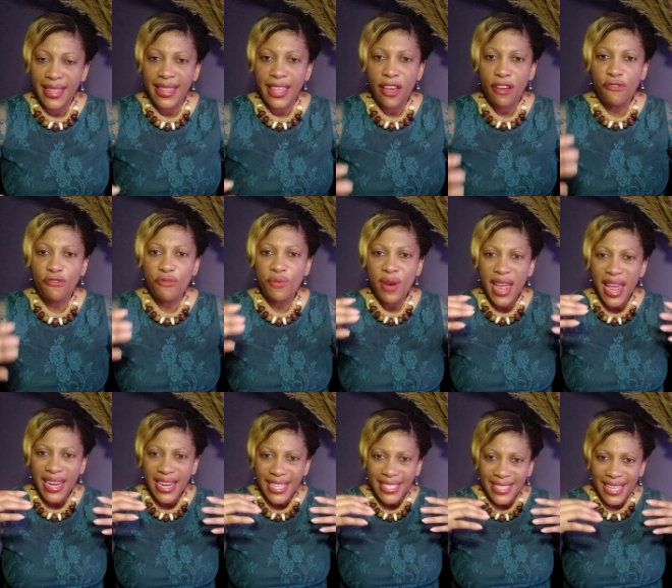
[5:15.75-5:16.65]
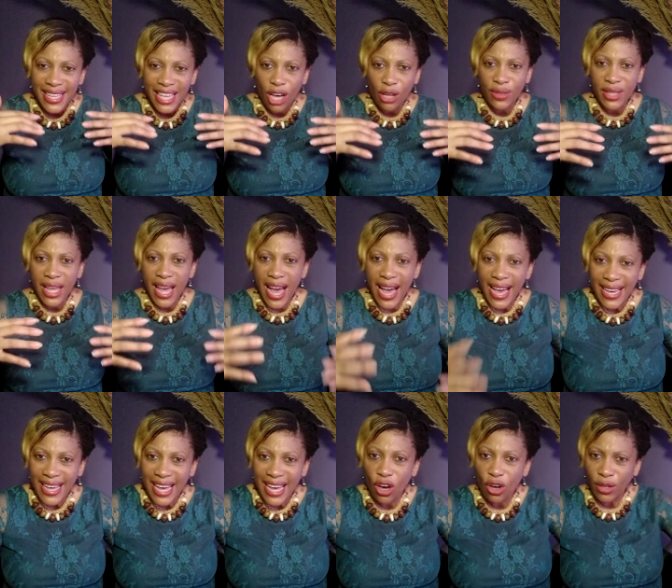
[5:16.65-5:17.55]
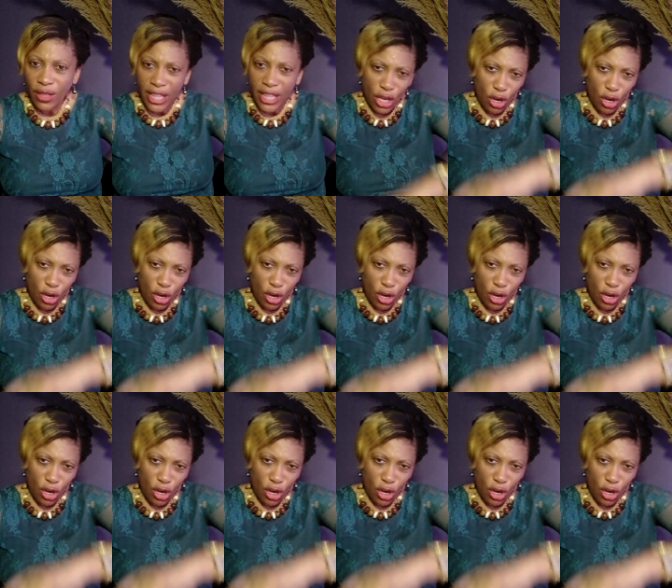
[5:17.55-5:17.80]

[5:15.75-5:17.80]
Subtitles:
they rarely take out the anger on